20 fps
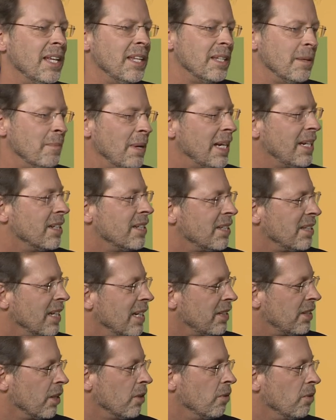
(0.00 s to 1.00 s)
that make us
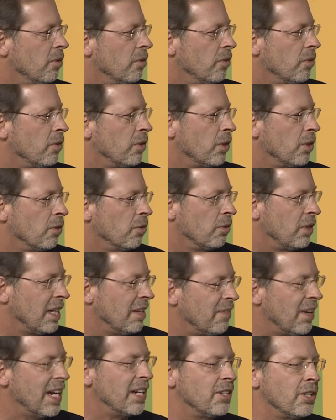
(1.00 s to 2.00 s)
think that the
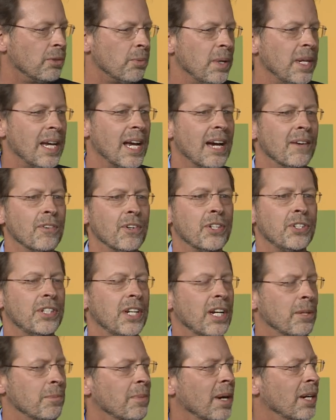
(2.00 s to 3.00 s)
advantages we have are
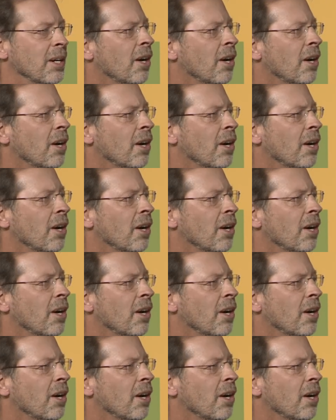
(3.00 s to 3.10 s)
shared by